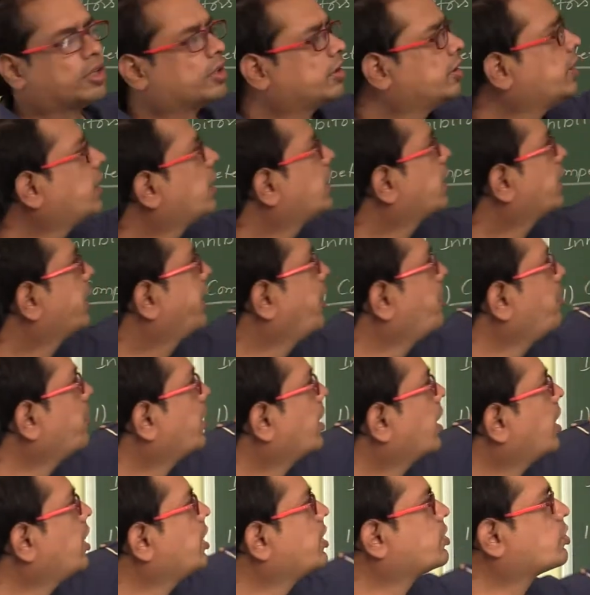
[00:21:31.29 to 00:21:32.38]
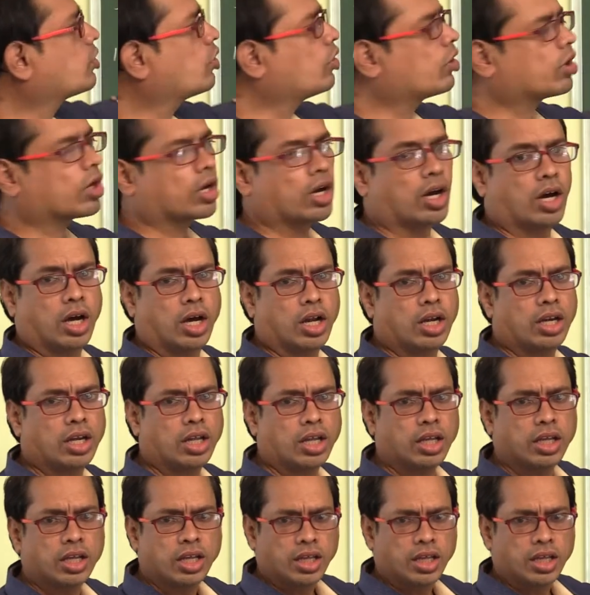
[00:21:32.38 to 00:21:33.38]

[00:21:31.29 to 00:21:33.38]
that chemical is so called